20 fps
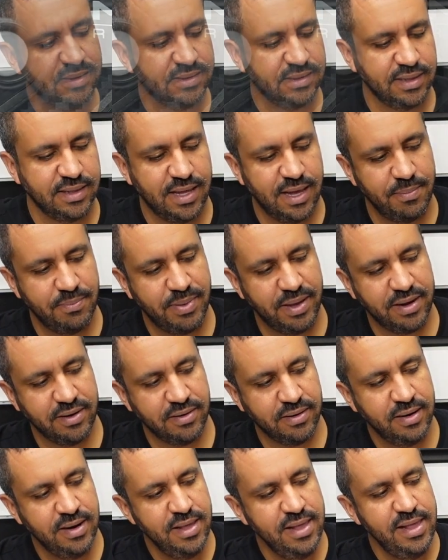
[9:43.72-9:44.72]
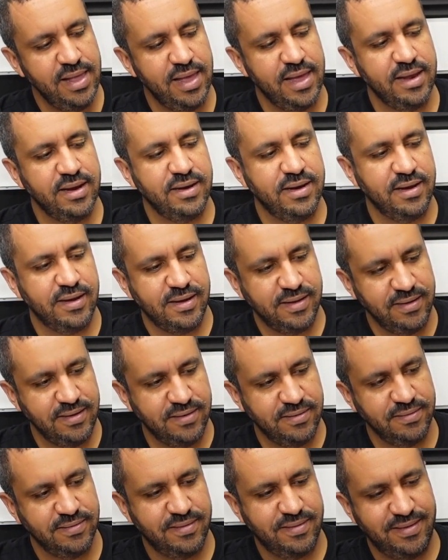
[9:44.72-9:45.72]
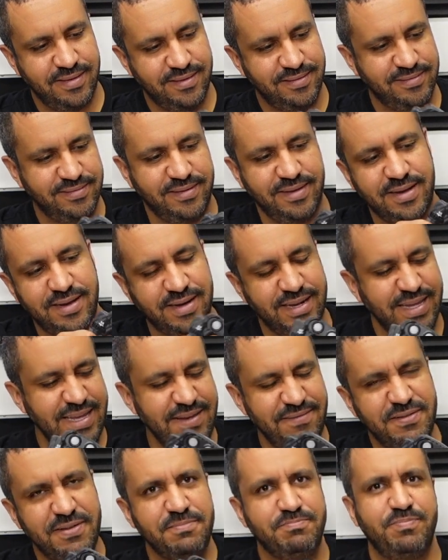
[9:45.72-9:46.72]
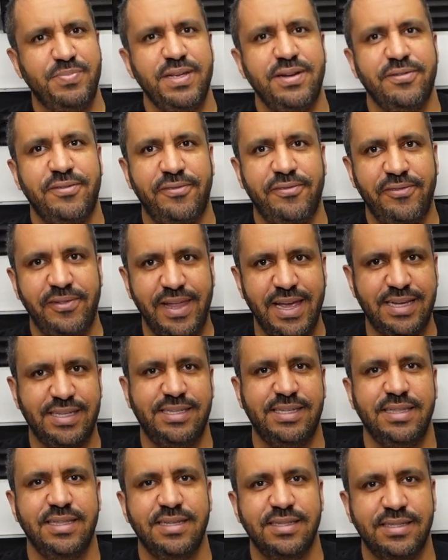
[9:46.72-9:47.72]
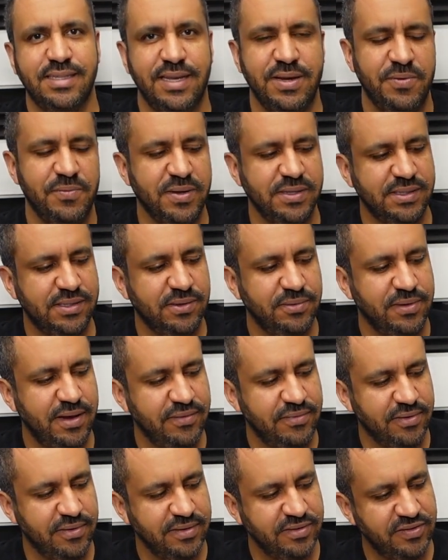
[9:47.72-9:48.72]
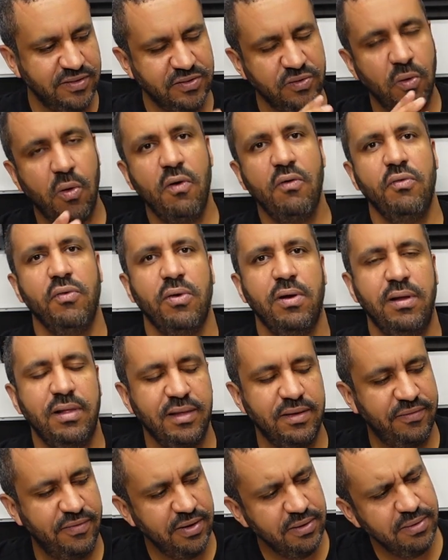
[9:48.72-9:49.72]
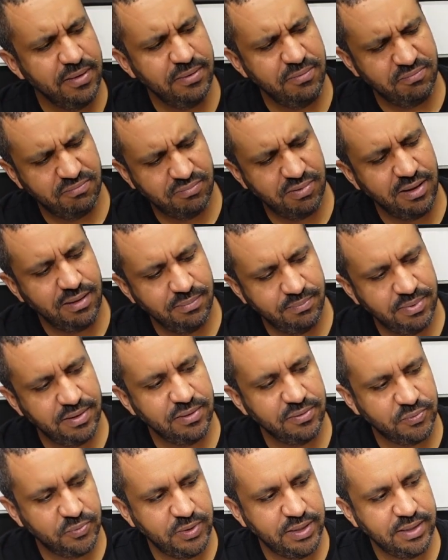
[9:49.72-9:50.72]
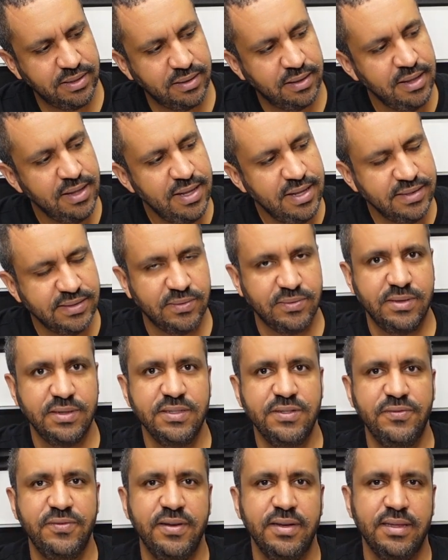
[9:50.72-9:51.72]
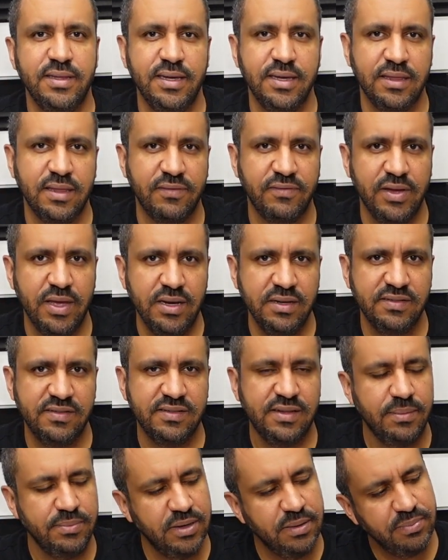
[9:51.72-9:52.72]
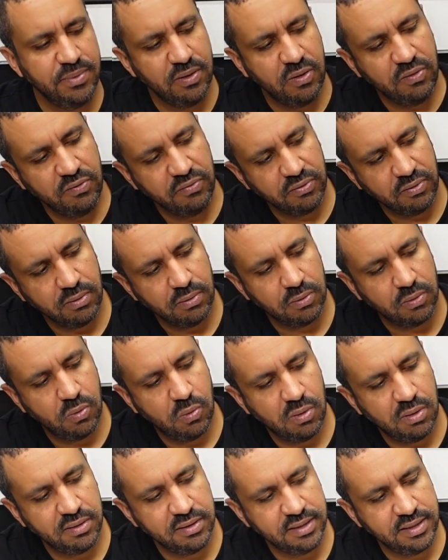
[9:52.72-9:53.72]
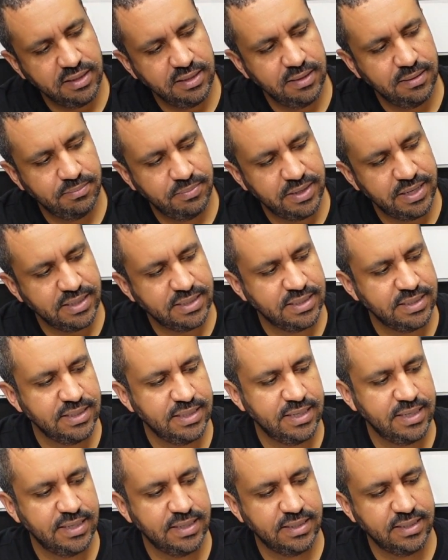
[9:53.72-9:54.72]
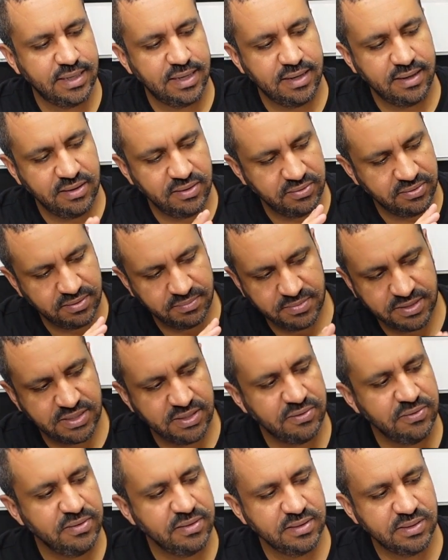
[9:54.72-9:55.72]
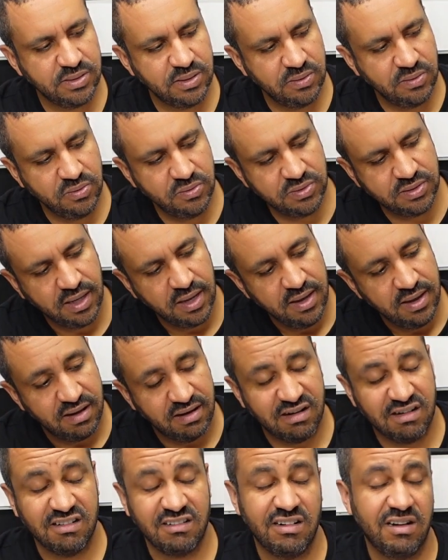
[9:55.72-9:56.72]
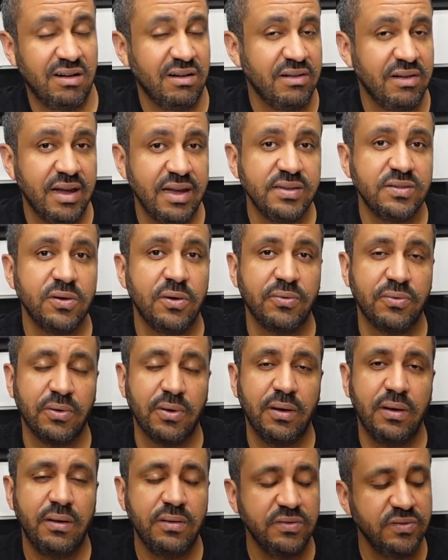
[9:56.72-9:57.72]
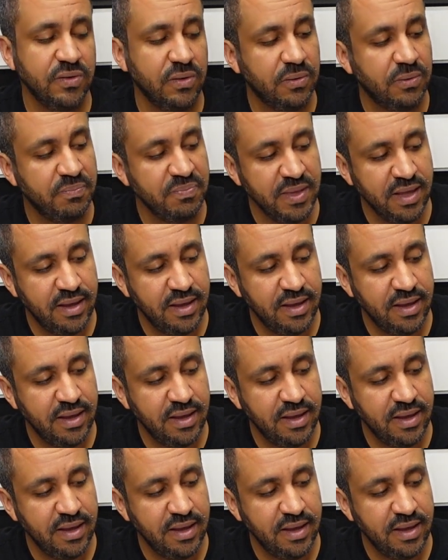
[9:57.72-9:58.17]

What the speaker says: is a lot better. And you know, there's not even a bit of flex in this thing whatsoever, and just overall a very well-built wheel. So it does feel like they've kind of stepped up the overall quality a bit, and you know, the materials used are nice overall. So